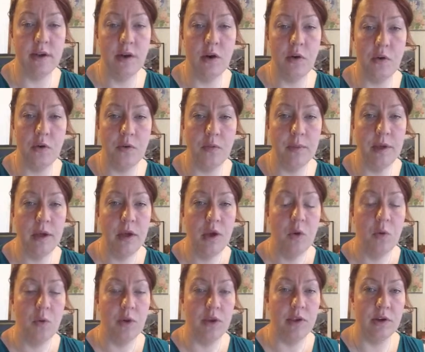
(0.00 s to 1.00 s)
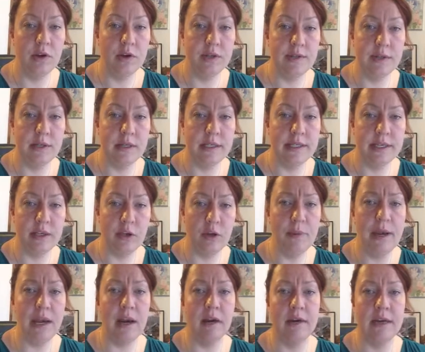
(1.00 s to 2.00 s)
in the home where there's a
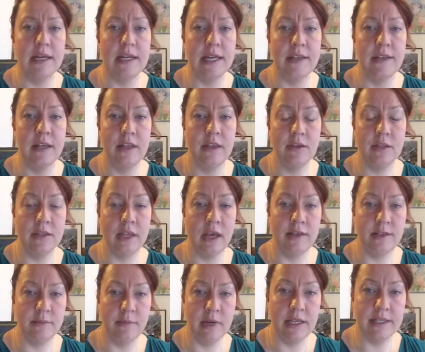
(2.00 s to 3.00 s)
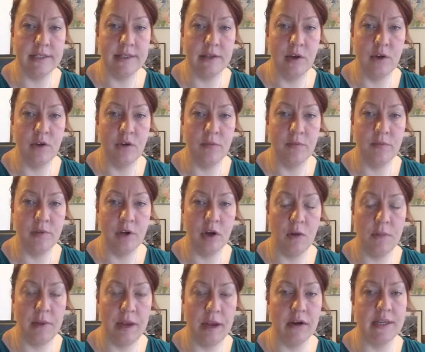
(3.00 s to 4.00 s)
single parent and then there's someone else in the home
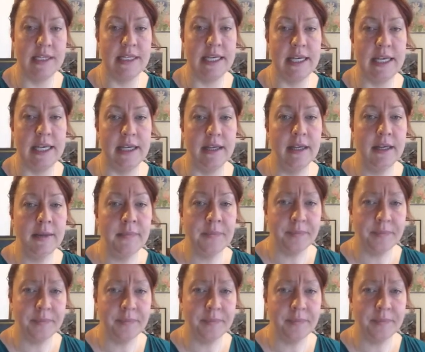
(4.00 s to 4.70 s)
co-parenting,